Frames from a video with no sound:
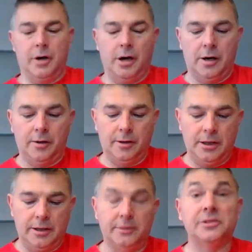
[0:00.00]
our
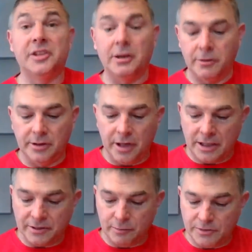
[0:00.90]
uh, standard
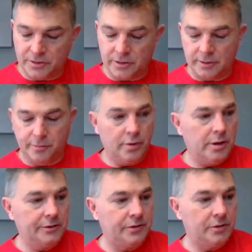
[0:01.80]
deduction, which is going to put
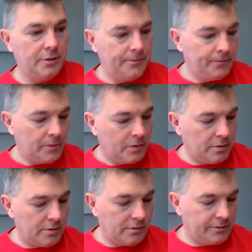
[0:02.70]
us. Uh,
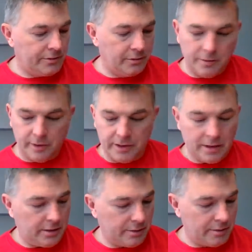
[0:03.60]
I still need my
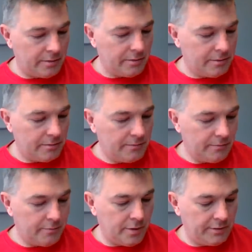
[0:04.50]
calculator.
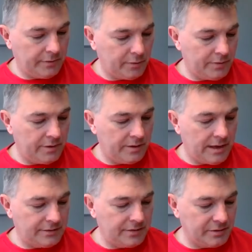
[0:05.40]
Minus thirteen
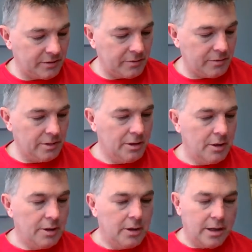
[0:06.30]
thousand six hundred,
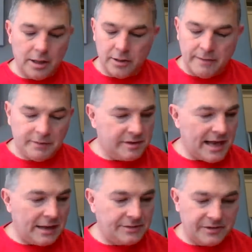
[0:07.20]
uh, eleven
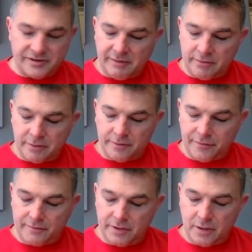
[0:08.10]
thousand seven hundred
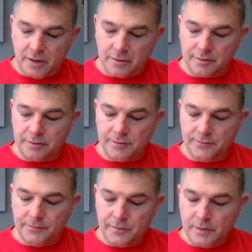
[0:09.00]
fifty dollars.
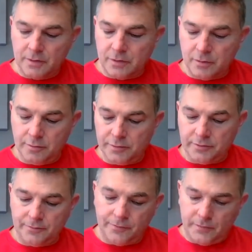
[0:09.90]
Oops,
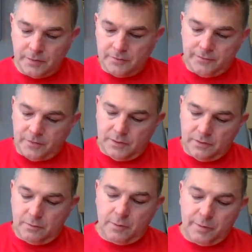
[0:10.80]

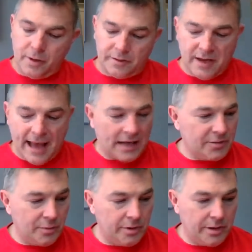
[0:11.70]
will be our
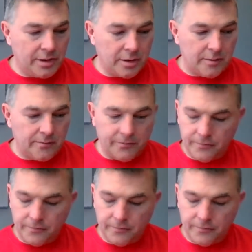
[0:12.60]
taxable income.